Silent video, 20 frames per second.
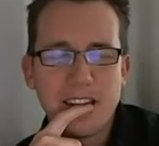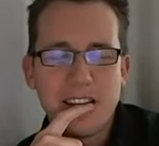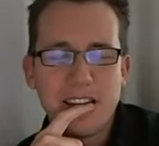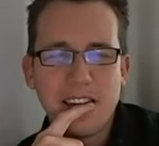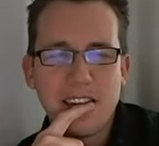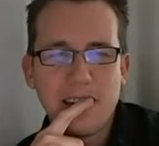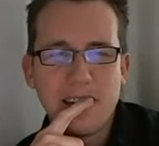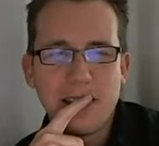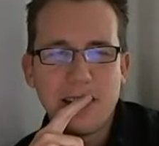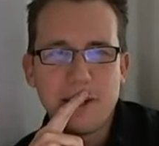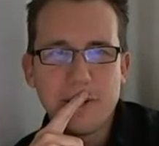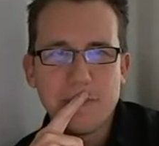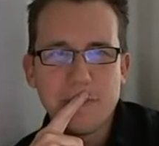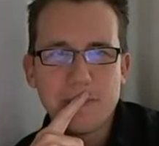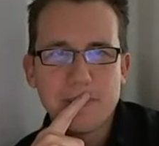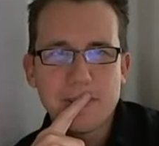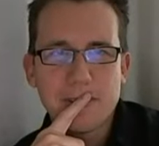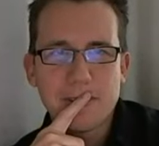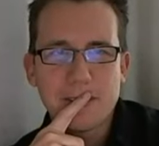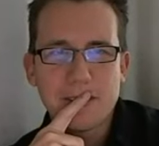Yeah.
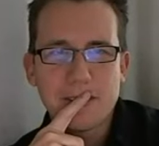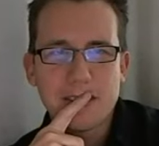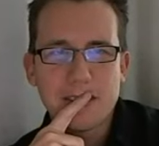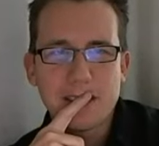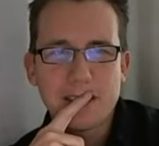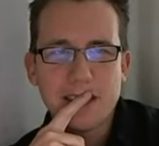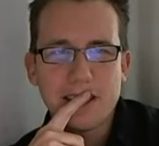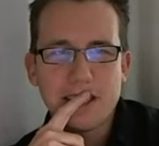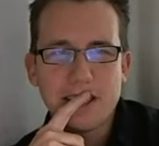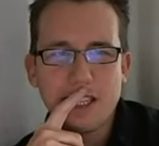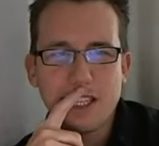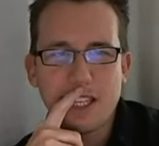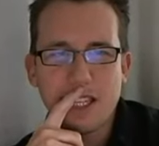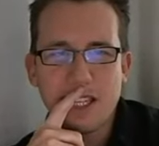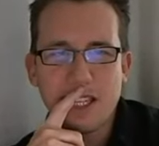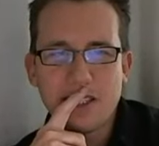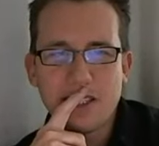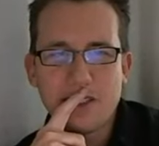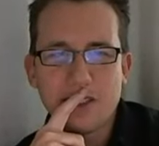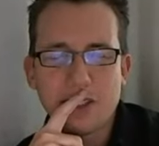
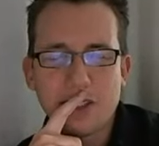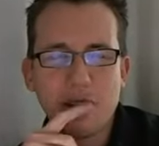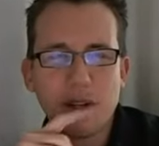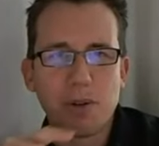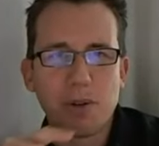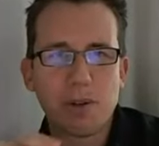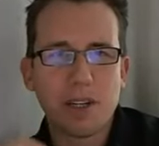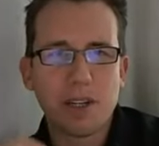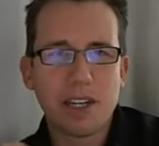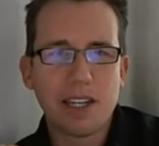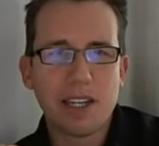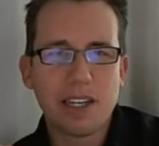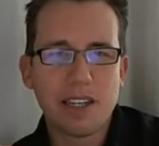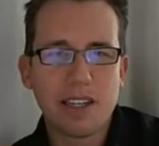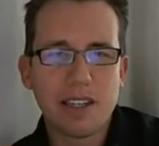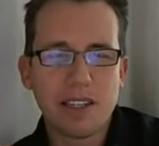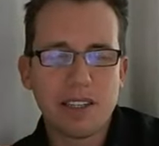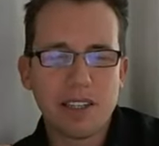So I keep moving?